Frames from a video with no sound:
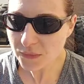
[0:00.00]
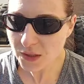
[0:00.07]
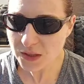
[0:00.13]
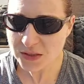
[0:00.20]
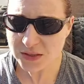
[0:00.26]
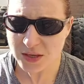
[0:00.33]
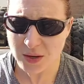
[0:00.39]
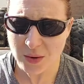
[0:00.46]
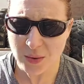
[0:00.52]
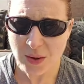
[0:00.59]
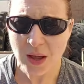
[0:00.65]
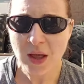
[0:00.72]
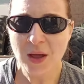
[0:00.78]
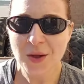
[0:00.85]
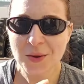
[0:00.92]
So
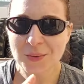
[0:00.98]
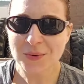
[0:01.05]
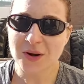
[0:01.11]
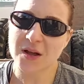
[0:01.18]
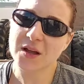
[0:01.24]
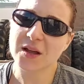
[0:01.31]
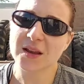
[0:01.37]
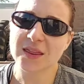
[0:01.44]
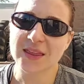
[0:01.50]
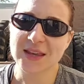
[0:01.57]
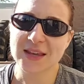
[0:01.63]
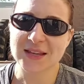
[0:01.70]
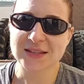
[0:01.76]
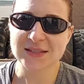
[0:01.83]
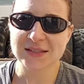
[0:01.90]
we're on
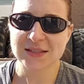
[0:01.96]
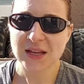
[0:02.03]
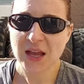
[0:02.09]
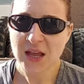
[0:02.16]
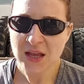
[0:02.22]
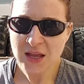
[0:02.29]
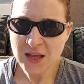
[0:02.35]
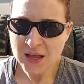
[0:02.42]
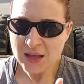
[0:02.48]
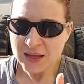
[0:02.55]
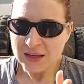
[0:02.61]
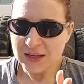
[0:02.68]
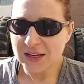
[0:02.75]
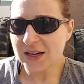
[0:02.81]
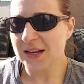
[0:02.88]
this
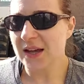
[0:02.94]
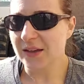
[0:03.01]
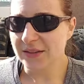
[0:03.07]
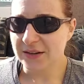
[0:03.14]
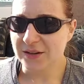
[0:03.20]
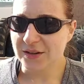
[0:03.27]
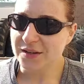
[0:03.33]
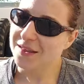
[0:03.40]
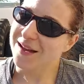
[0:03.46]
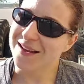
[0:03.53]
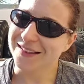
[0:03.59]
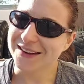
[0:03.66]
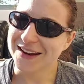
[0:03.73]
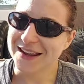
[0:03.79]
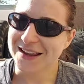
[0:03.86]
eating healthy during the
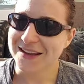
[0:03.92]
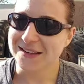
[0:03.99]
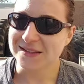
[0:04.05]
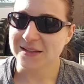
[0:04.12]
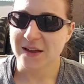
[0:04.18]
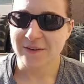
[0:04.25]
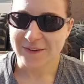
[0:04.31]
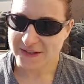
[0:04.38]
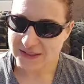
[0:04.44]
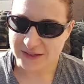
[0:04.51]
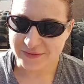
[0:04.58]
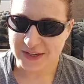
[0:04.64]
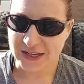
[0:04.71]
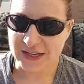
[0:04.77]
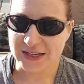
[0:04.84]
holidays,
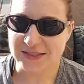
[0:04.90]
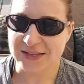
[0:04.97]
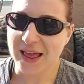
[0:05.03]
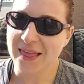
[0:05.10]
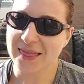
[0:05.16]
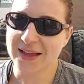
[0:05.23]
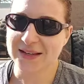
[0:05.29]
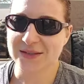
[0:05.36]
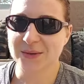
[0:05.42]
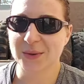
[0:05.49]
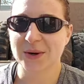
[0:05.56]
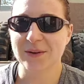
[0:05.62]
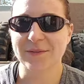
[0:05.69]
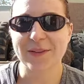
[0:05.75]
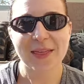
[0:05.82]
festivities, that
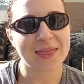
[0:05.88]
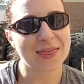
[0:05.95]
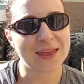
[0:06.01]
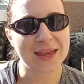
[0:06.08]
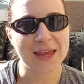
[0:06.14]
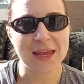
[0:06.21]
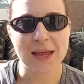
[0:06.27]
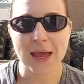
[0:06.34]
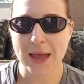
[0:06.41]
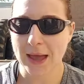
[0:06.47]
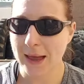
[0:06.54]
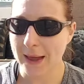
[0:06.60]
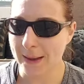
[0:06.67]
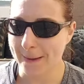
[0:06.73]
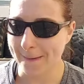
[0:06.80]
sort of thing.
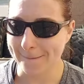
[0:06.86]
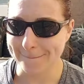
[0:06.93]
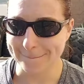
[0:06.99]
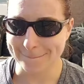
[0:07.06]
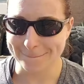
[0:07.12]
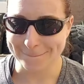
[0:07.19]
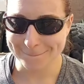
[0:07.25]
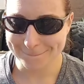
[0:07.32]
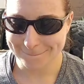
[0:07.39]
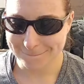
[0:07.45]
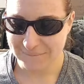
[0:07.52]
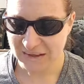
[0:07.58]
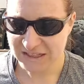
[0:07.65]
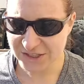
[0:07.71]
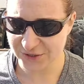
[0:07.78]
Um,
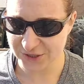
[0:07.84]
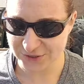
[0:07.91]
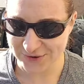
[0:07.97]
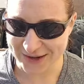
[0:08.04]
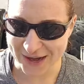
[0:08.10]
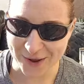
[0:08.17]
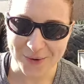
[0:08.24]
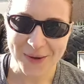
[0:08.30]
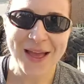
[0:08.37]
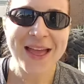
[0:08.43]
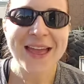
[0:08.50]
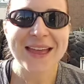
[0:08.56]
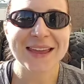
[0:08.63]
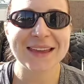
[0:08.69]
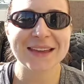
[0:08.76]
series right now.
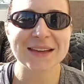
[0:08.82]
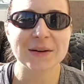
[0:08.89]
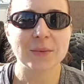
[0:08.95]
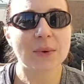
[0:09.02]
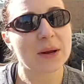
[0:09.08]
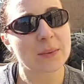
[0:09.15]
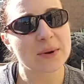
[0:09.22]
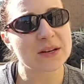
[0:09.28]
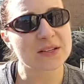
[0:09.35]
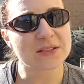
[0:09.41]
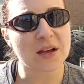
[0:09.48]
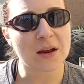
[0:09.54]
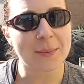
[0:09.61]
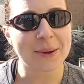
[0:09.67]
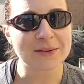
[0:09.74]
And what I wanted to
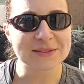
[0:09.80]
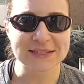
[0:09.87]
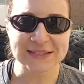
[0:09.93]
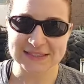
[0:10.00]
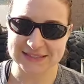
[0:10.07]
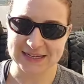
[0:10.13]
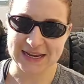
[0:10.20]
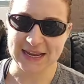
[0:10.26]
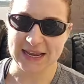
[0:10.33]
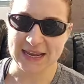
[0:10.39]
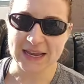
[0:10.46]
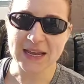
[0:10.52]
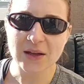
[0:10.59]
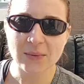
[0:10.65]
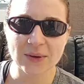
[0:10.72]
talk about
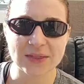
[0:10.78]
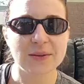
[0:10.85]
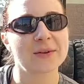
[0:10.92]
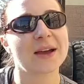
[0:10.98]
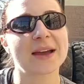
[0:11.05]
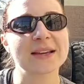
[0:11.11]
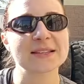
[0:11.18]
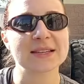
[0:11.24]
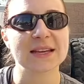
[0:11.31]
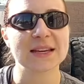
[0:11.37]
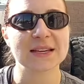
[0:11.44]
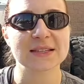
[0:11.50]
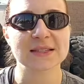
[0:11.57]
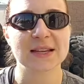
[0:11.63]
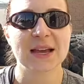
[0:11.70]
today with you guys
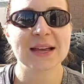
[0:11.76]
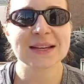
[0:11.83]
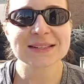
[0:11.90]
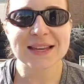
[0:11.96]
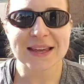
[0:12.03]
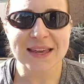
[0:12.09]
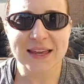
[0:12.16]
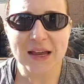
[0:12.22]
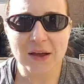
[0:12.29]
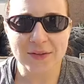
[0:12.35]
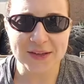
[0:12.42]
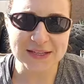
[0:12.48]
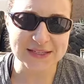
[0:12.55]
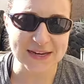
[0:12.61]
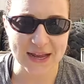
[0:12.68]
is taking
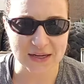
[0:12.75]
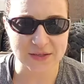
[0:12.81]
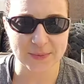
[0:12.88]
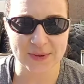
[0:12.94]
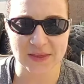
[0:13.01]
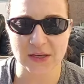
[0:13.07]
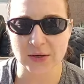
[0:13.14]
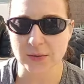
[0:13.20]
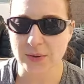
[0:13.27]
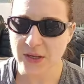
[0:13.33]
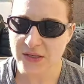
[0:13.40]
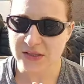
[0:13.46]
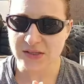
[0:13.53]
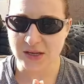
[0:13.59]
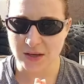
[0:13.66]
healthy snacks with you.
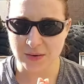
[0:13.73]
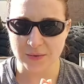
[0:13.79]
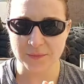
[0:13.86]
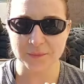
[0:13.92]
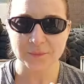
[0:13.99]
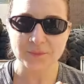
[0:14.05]
So